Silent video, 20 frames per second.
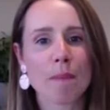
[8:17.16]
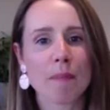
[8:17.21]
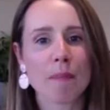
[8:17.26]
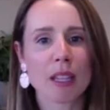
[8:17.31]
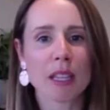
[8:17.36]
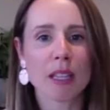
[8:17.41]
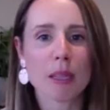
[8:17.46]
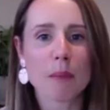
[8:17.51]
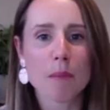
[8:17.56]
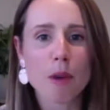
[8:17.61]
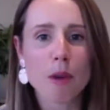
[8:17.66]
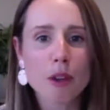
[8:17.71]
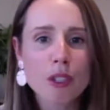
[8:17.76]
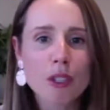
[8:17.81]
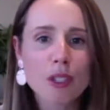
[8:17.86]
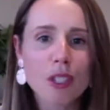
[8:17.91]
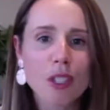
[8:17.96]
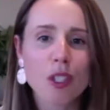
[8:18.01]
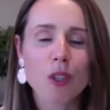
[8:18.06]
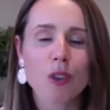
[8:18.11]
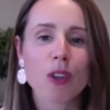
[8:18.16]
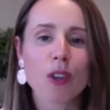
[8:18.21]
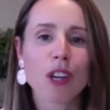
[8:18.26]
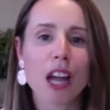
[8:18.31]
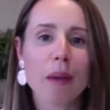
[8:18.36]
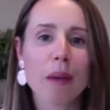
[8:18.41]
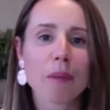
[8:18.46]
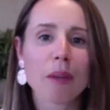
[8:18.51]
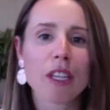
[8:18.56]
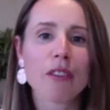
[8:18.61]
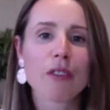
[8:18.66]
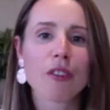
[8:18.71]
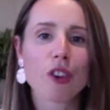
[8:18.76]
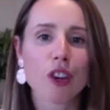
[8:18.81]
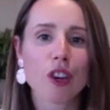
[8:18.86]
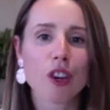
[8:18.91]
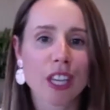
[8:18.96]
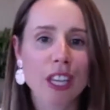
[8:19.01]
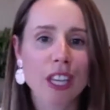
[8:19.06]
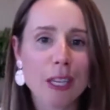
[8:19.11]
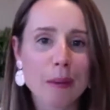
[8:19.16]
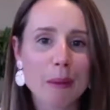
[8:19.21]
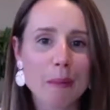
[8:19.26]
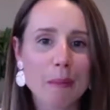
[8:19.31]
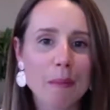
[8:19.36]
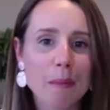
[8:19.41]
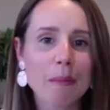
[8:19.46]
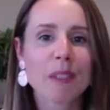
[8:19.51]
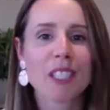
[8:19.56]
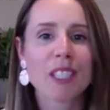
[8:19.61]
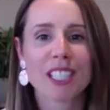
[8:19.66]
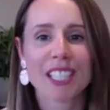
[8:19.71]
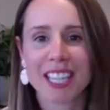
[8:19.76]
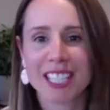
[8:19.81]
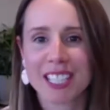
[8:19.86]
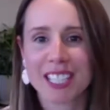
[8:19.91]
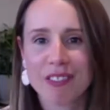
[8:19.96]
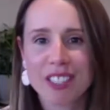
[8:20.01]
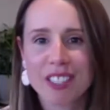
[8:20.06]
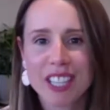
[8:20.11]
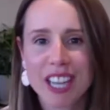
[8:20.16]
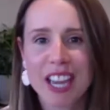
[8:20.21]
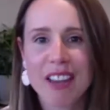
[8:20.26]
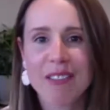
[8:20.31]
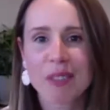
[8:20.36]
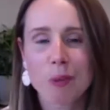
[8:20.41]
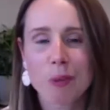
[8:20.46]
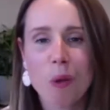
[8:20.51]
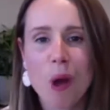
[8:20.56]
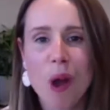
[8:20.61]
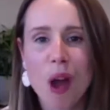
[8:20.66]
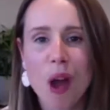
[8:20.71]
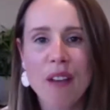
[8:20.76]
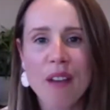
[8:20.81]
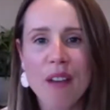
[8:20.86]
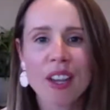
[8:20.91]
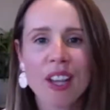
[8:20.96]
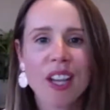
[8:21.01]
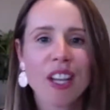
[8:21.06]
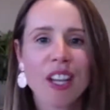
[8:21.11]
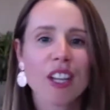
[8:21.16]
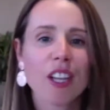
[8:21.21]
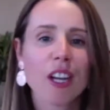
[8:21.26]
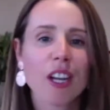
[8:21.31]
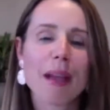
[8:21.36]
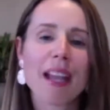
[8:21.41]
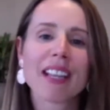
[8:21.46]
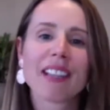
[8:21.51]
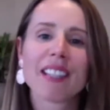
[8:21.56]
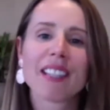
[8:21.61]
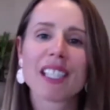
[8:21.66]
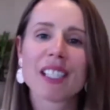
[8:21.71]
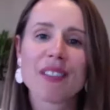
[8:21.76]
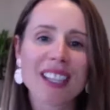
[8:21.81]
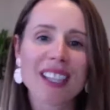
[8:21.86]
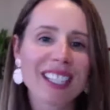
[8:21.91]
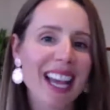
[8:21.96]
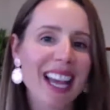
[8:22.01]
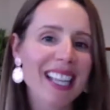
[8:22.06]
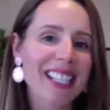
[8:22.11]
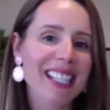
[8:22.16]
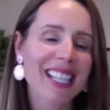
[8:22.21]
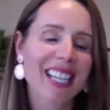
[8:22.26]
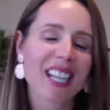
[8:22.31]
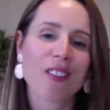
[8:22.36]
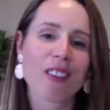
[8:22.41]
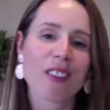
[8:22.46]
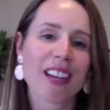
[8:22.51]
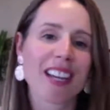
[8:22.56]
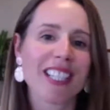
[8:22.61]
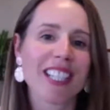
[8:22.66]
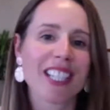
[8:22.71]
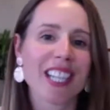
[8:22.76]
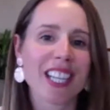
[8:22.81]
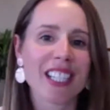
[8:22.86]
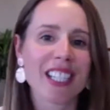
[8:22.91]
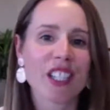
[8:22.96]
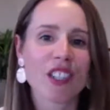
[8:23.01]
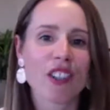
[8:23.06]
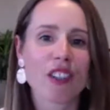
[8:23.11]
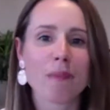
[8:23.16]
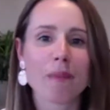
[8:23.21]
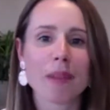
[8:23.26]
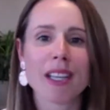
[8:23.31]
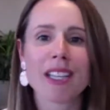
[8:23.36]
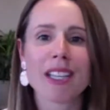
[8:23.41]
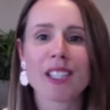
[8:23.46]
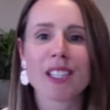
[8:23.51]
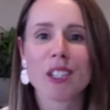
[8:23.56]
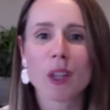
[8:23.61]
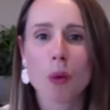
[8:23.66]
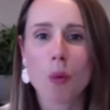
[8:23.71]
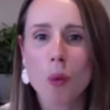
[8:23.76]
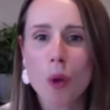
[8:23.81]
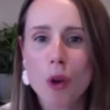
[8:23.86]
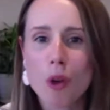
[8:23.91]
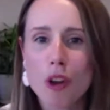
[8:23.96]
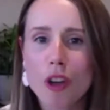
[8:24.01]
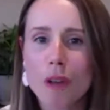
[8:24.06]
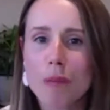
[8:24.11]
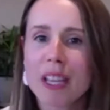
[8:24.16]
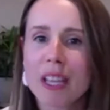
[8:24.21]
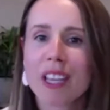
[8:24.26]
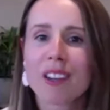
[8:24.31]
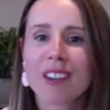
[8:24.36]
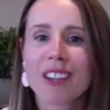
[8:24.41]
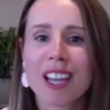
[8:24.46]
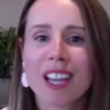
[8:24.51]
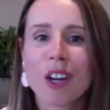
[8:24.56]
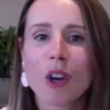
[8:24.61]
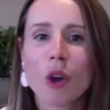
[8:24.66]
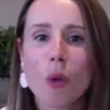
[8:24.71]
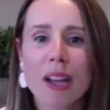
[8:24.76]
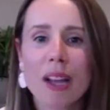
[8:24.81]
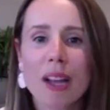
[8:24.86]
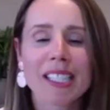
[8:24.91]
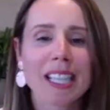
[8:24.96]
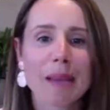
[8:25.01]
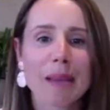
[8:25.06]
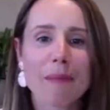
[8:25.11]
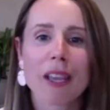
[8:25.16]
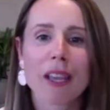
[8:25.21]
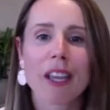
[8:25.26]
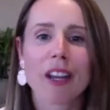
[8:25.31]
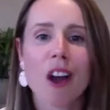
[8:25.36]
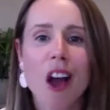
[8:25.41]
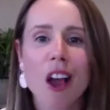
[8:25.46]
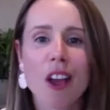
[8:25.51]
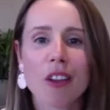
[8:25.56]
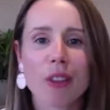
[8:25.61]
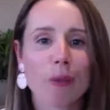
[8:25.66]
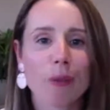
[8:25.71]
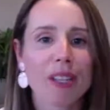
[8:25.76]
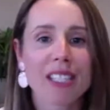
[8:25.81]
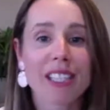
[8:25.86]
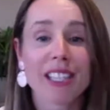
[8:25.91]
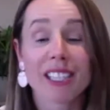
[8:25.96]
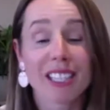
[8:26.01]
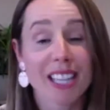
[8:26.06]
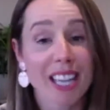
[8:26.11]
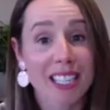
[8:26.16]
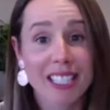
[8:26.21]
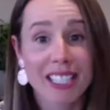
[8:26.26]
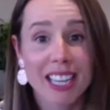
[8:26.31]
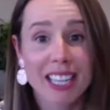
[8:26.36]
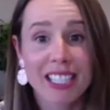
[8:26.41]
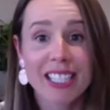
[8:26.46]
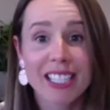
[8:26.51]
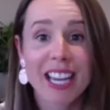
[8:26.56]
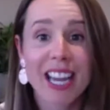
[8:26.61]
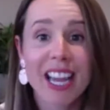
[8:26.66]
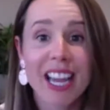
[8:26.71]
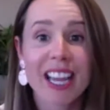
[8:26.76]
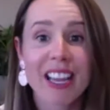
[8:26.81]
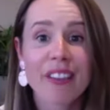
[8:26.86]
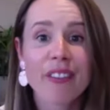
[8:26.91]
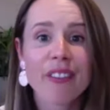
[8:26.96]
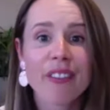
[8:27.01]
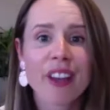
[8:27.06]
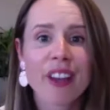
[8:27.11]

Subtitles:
in the modern storyline, where you've got Kim, Detective Dave's wife, making this fantastic grand gesture and being so welcoming and always keeping an eye on the residents, as does Dave.